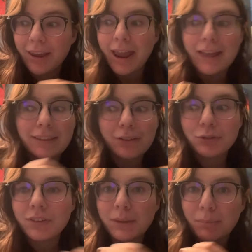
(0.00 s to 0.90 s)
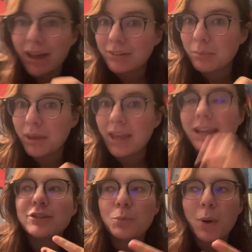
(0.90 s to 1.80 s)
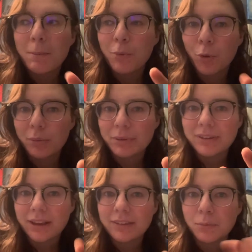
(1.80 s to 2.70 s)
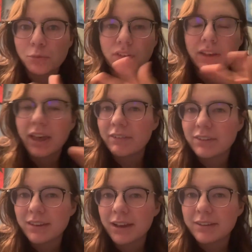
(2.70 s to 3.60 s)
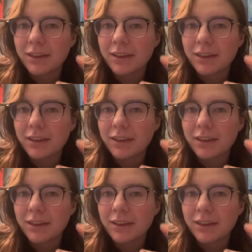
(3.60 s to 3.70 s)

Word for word: and then they're just like back to bangs, Want more besides them just like having sex.